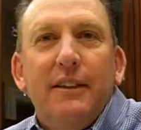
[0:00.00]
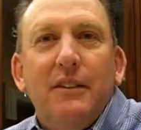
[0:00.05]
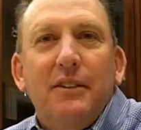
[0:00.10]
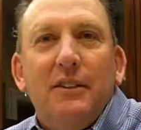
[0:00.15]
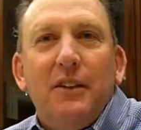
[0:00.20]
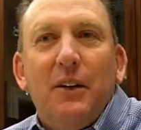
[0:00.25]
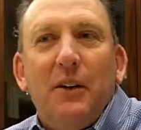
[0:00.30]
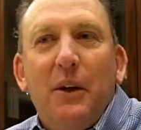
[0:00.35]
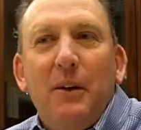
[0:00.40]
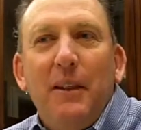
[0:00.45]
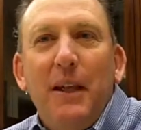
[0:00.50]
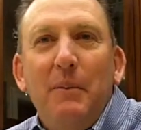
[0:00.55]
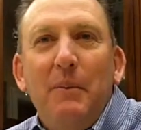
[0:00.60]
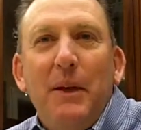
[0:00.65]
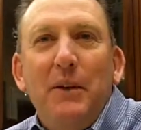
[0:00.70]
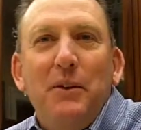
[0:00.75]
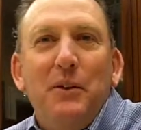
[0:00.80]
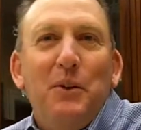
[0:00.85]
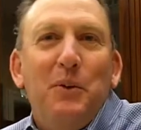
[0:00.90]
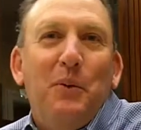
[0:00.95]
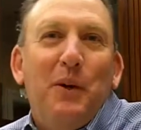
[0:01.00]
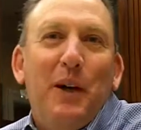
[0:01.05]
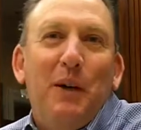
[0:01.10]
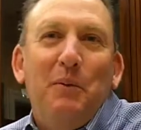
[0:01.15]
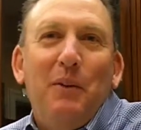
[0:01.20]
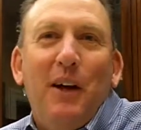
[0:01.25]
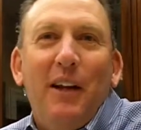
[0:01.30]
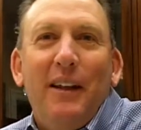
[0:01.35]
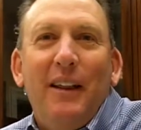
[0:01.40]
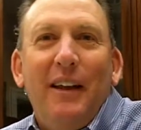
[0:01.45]
it. So uh, they may do it when
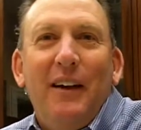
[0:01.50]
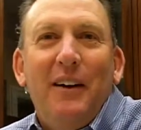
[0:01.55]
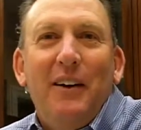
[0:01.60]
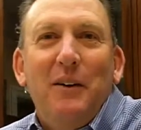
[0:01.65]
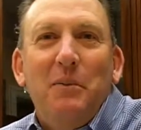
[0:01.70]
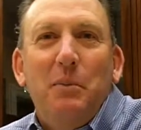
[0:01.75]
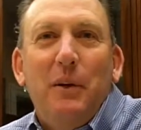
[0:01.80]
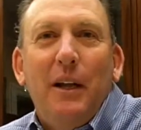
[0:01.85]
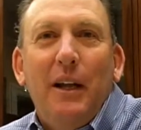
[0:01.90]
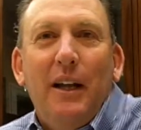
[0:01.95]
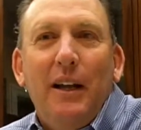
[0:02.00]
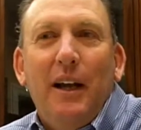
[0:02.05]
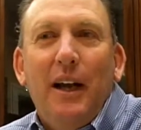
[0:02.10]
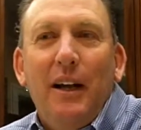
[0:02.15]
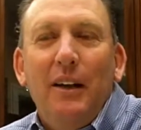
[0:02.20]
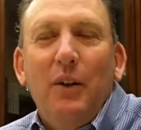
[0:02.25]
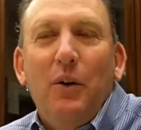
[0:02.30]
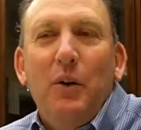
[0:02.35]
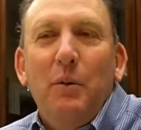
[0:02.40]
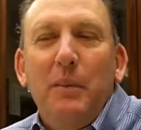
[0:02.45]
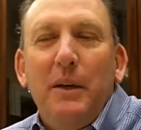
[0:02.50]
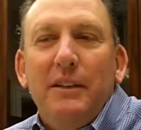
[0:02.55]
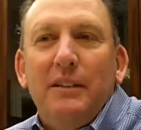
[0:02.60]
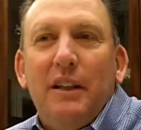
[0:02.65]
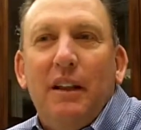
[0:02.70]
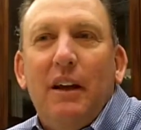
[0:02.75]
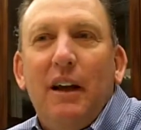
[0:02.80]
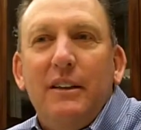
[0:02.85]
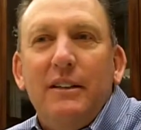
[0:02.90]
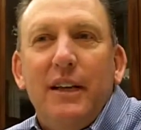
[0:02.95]
I'm not there, but I, I know it means
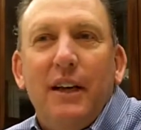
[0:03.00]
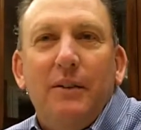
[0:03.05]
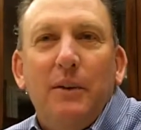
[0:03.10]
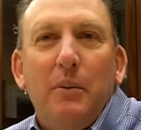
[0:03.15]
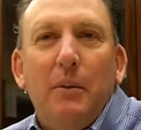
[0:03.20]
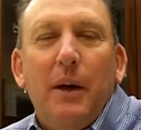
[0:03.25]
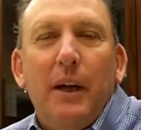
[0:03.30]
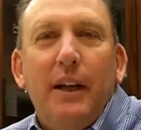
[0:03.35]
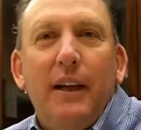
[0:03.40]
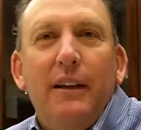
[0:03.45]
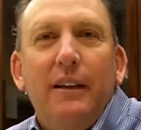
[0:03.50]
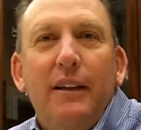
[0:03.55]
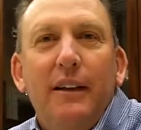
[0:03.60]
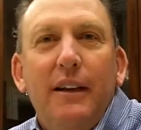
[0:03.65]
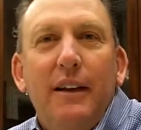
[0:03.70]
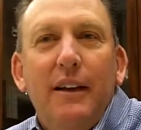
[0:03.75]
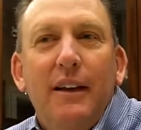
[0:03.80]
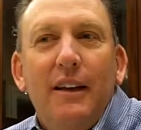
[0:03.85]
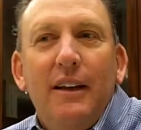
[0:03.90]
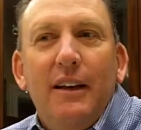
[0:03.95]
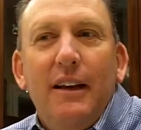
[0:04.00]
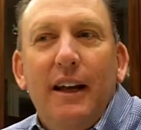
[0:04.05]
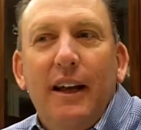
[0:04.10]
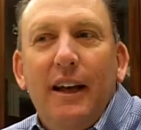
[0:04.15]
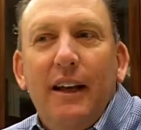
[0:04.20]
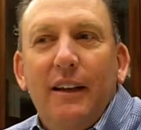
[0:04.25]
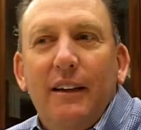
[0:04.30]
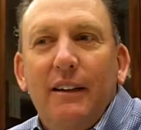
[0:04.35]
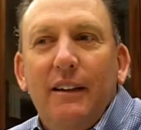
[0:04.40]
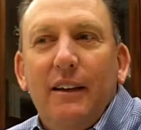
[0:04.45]
a lot to everybody.
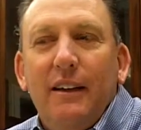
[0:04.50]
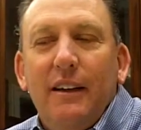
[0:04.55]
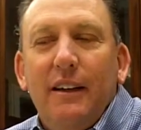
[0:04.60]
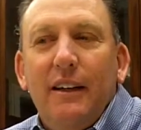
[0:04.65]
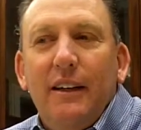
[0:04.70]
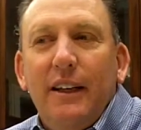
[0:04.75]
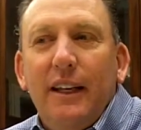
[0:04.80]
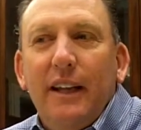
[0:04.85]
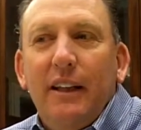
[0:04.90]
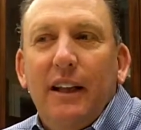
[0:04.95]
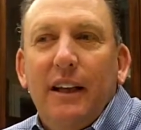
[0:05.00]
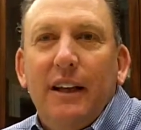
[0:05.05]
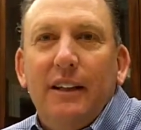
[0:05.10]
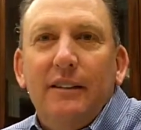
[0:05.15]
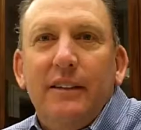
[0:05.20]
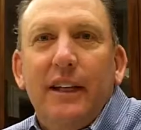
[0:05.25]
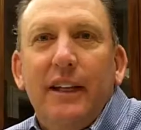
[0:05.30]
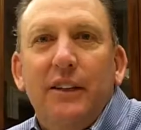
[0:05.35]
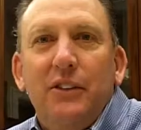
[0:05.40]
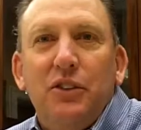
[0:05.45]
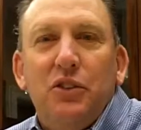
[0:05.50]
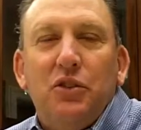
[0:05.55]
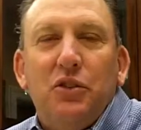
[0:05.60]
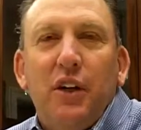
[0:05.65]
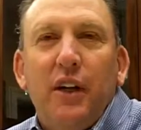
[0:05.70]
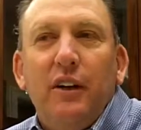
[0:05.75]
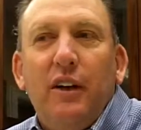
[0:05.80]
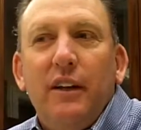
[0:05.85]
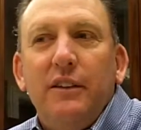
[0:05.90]
And uh, again, like I say, you just try